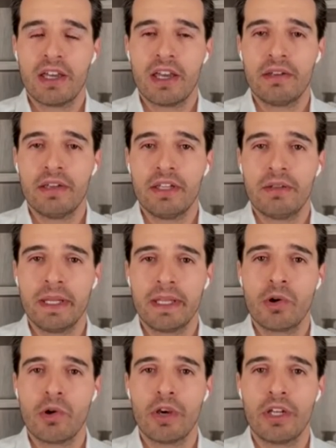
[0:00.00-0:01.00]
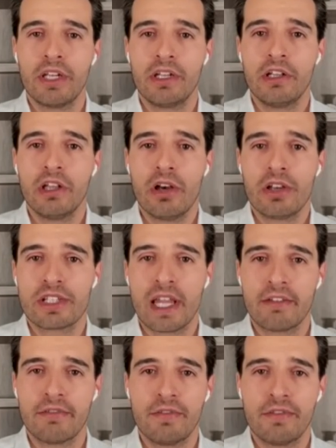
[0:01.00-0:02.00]
in Bitcoin and it lost
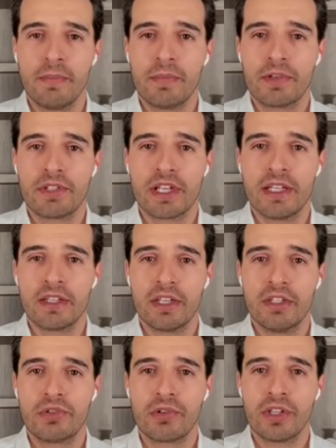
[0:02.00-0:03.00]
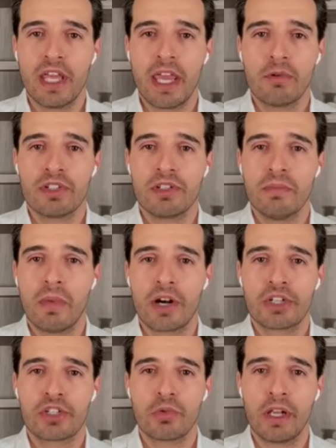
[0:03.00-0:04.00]
like 50% intraday was in
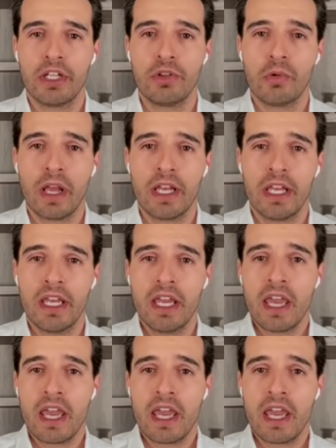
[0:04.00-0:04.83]
March 2020.